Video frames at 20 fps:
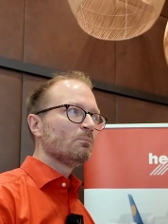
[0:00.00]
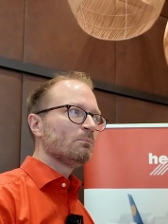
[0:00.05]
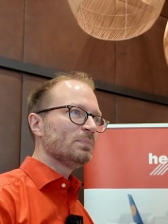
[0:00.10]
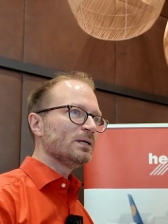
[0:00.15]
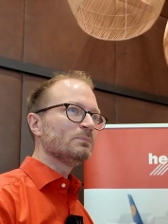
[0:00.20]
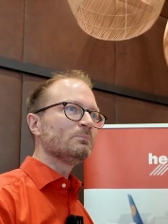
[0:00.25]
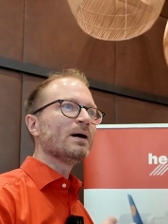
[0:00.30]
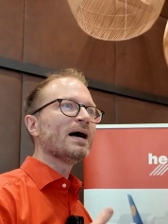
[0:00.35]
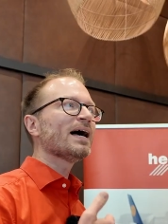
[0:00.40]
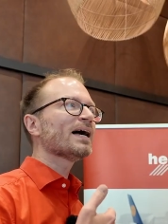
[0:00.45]

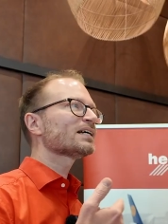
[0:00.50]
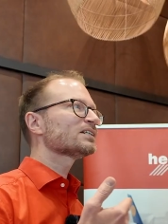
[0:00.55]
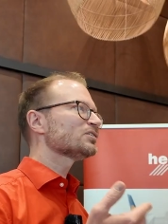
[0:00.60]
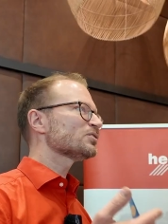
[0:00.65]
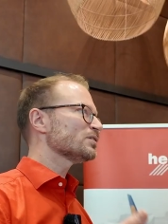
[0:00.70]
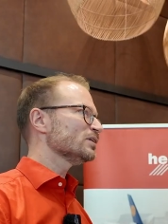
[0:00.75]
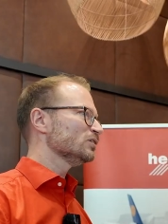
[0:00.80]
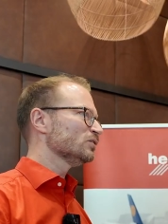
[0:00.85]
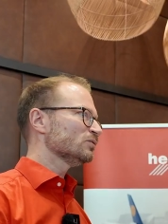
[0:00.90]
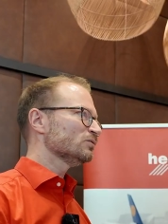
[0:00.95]
be back
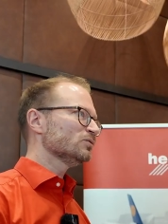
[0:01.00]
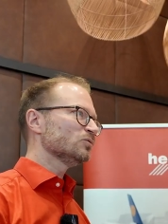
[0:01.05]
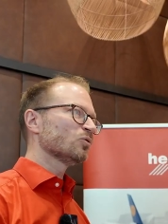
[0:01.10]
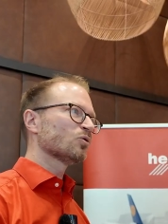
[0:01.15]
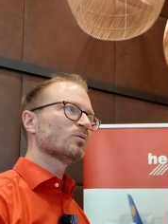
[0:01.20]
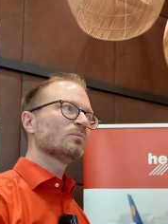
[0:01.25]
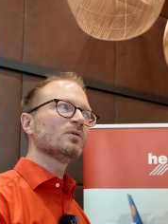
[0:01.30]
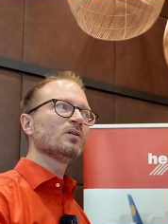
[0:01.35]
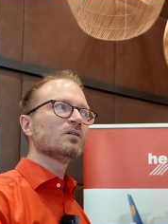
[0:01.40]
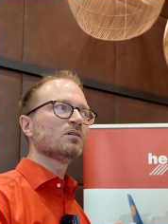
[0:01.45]
to the
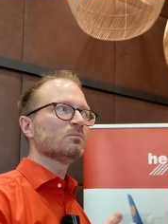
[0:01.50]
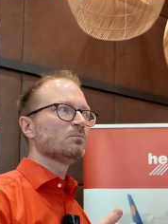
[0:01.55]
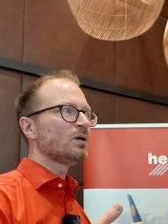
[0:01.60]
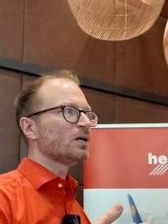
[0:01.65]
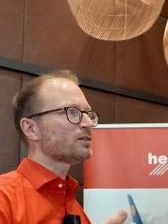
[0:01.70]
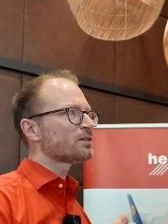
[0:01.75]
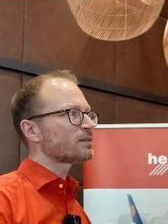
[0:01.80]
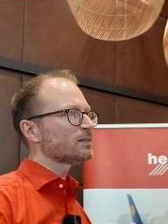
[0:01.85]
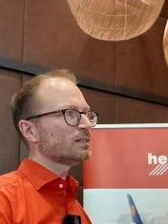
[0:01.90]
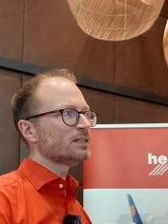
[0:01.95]
normal
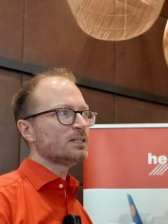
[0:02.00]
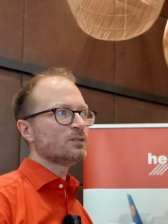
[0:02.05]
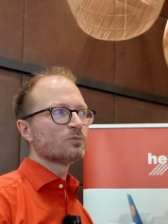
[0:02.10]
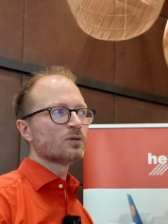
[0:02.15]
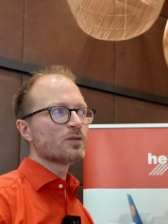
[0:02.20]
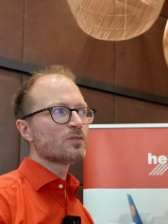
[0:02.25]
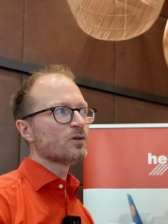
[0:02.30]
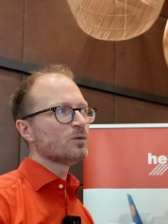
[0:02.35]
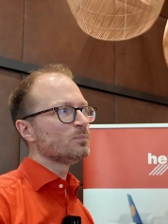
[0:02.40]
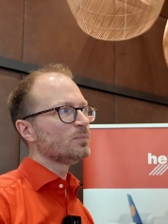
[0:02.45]
monthly
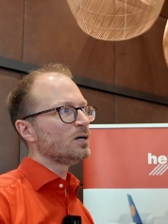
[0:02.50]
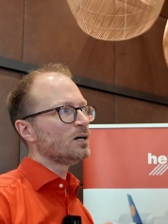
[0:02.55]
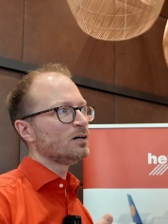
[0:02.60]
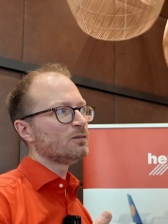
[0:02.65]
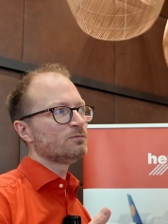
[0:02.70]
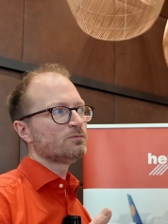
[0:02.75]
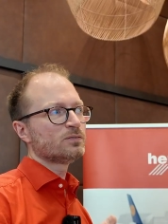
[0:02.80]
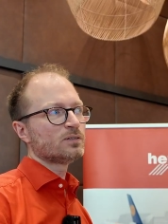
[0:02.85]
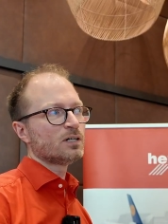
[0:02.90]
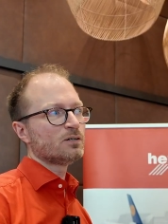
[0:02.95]
rhythm
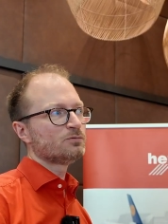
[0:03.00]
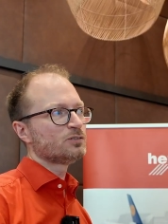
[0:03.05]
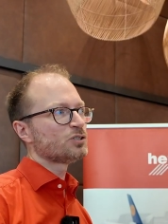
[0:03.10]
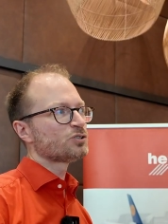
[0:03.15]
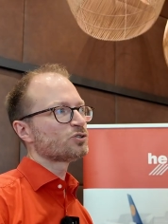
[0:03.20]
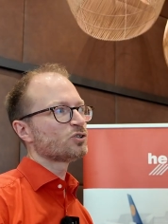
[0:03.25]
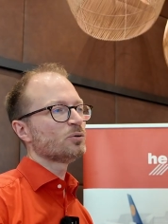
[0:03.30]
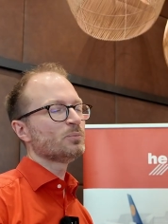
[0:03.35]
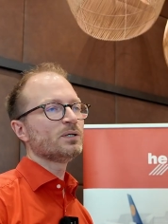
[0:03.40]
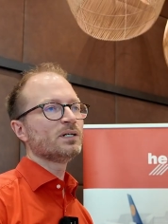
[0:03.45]
of
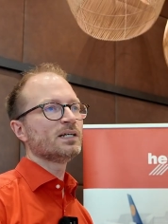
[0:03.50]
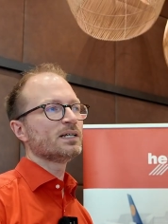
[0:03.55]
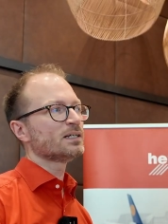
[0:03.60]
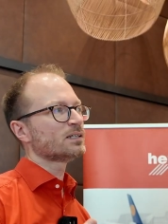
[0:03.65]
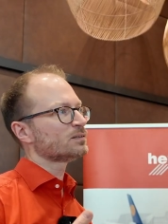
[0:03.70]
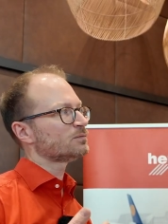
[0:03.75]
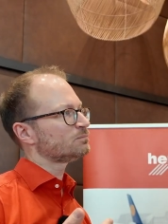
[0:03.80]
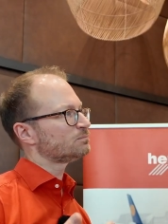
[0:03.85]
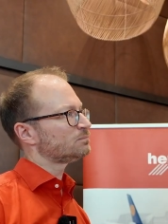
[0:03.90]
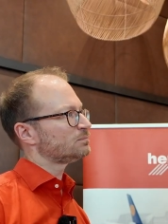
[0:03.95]
distributing,